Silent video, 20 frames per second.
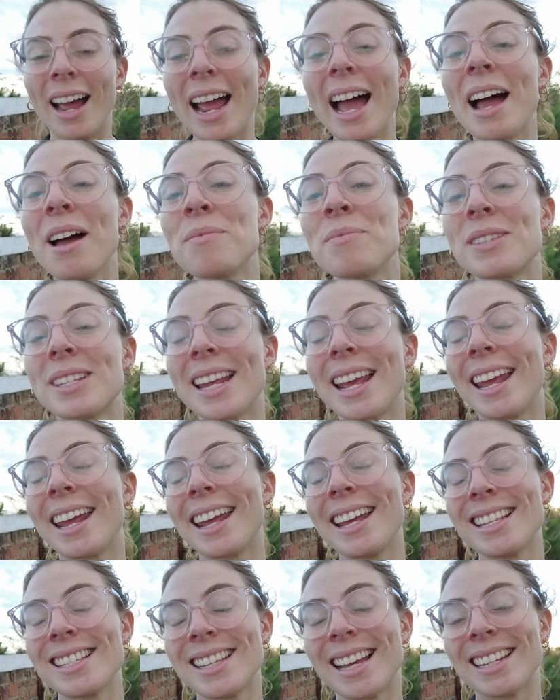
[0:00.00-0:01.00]
I am staying
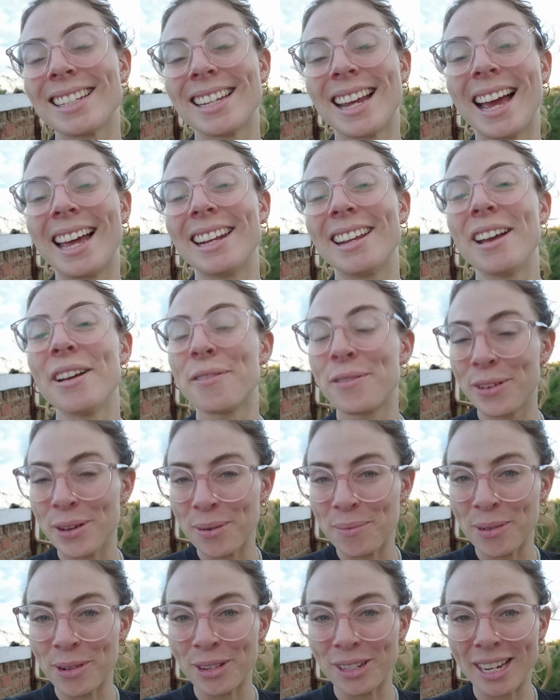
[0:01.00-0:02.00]
in Santa Ana a few
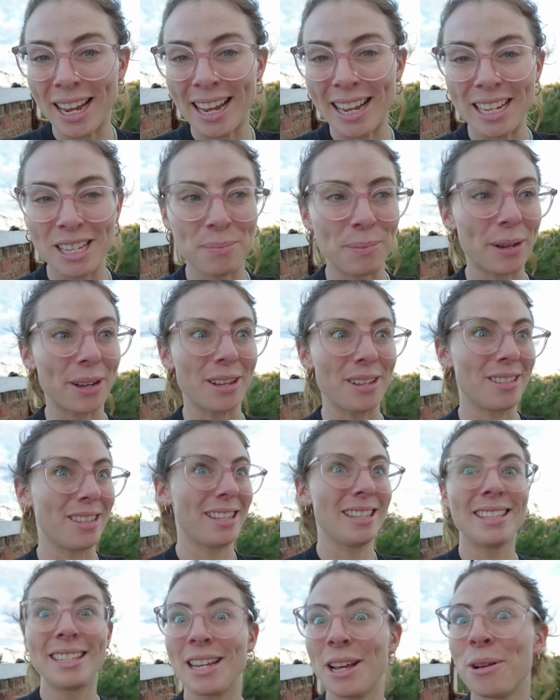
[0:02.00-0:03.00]
more days because
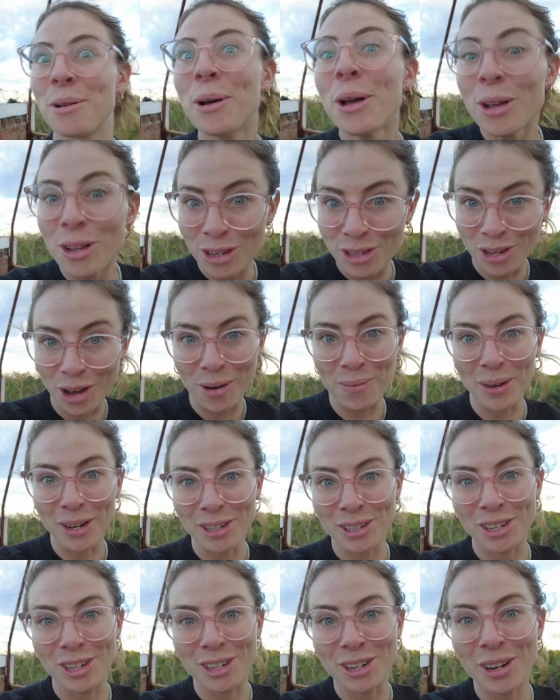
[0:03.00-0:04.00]
there's still so
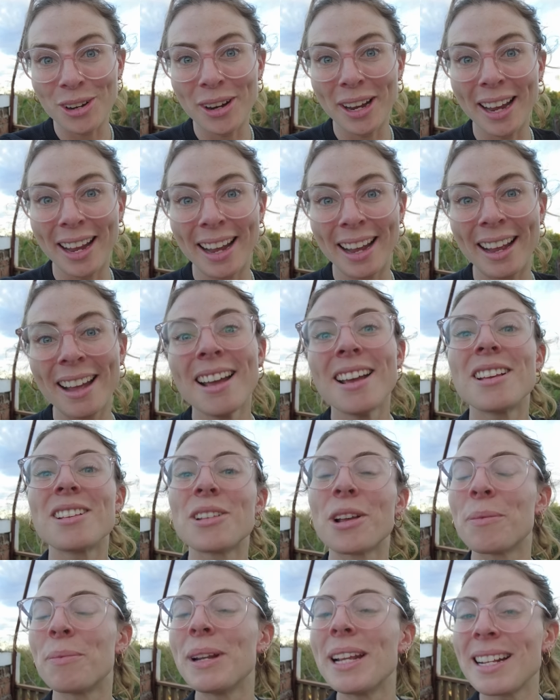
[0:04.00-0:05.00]
much to do here.
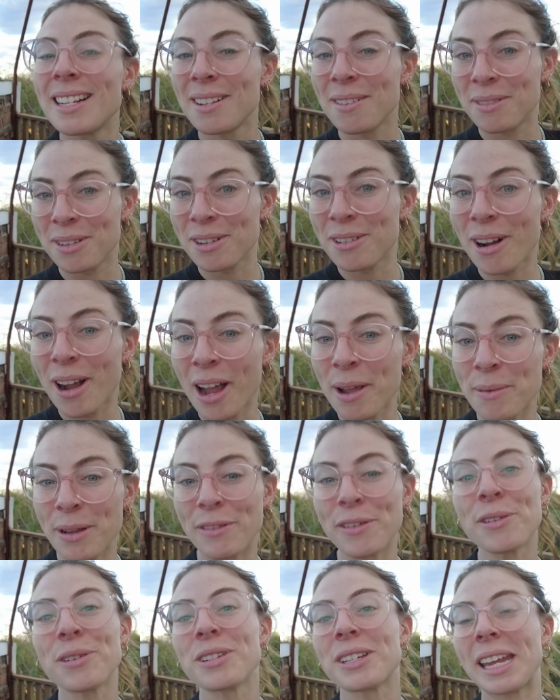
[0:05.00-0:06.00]
So please subscribe if
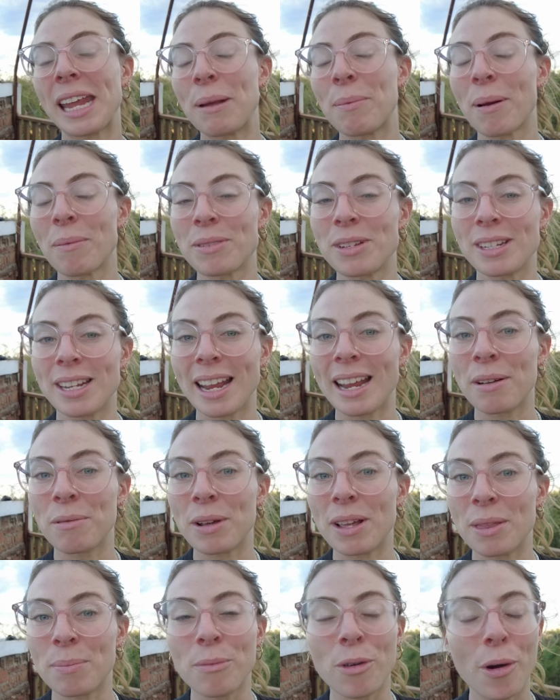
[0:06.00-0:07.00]
you want to keep up up to date
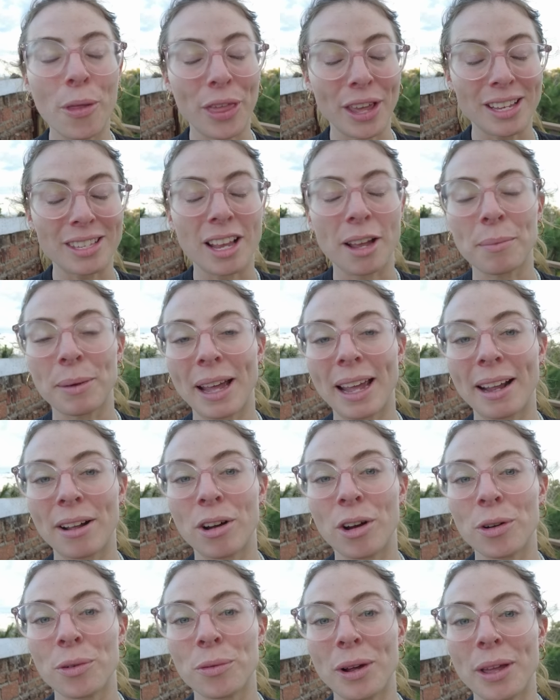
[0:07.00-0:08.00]
with more things that I'm getting
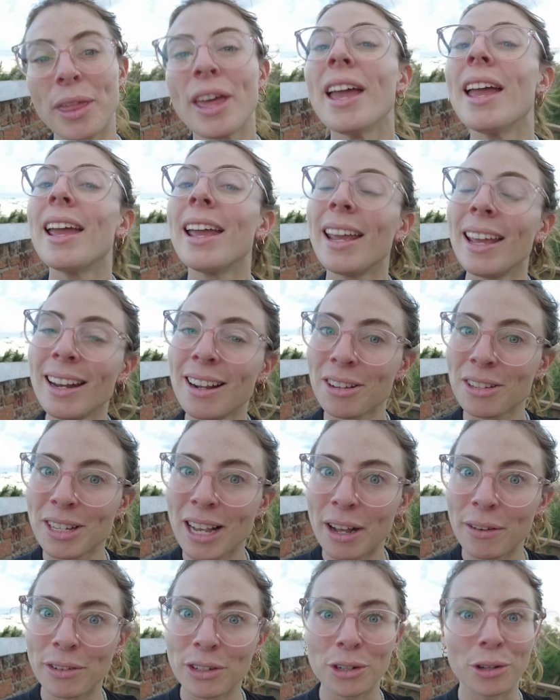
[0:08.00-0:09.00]
on with in El
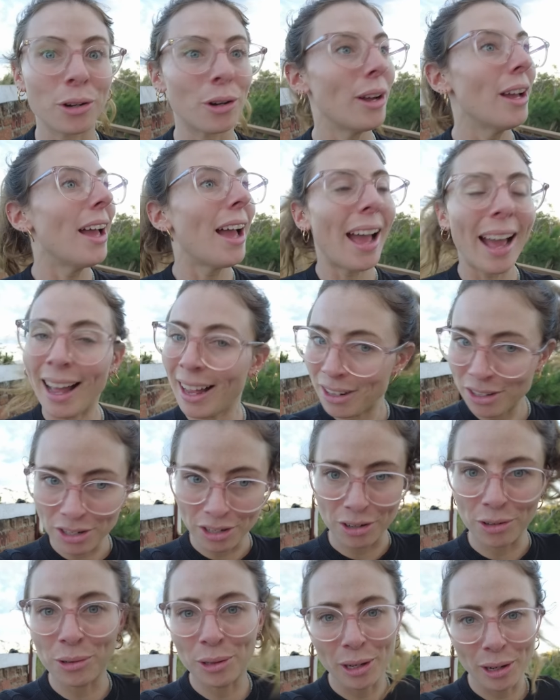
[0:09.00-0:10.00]
Salvador and
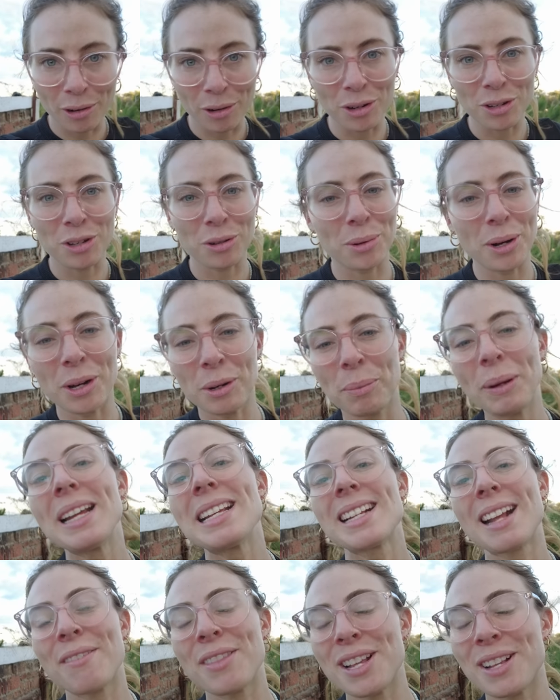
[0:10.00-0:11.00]
all across the world.
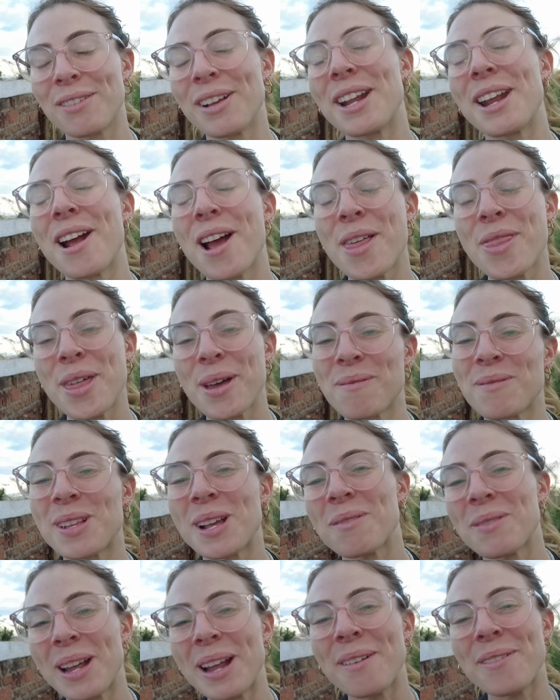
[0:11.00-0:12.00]
Please give this video a thumbs
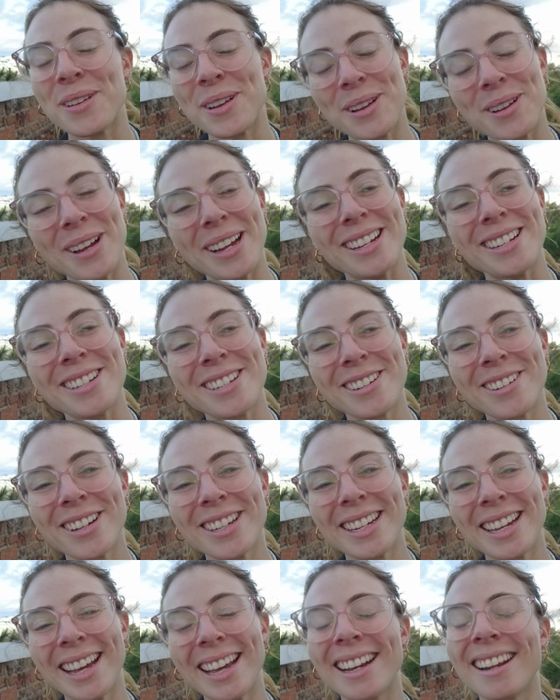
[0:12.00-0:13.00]
up if you
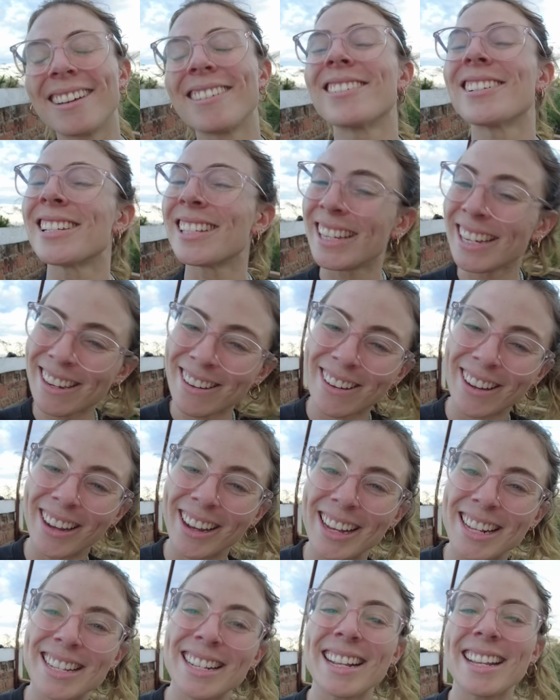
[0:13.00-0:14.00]
enjoyed it and I will see you
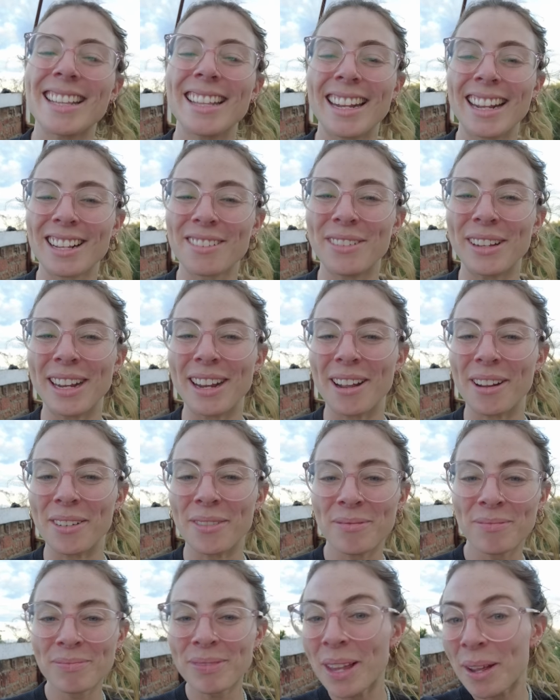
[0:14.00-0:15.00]
guys in the next video.
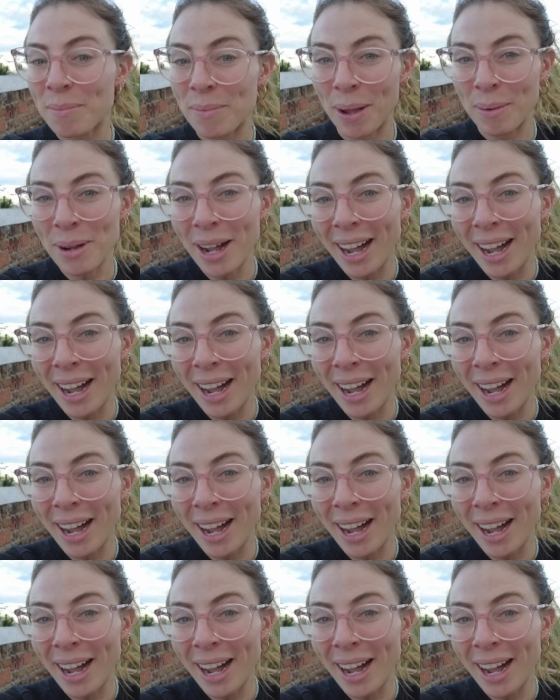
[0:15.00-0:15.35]
Bye